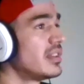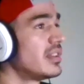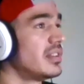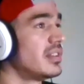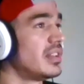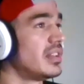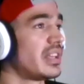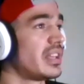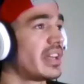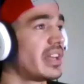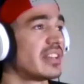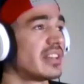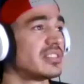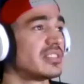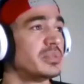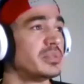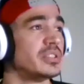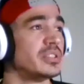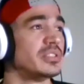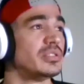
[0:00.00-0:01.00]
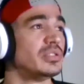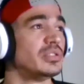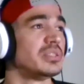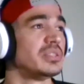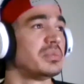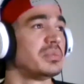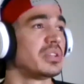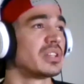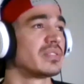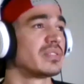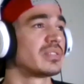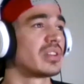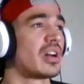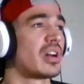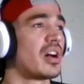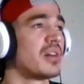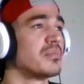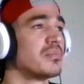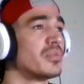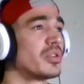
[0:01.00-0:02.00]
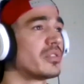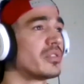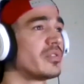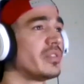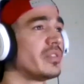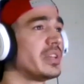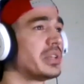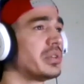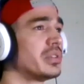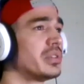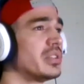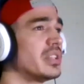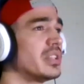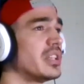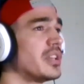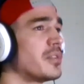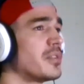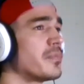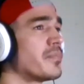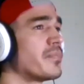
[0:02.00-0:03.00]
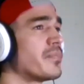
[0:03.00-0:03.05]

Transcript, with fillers: Lilly has been dreaming of Tom more frequently.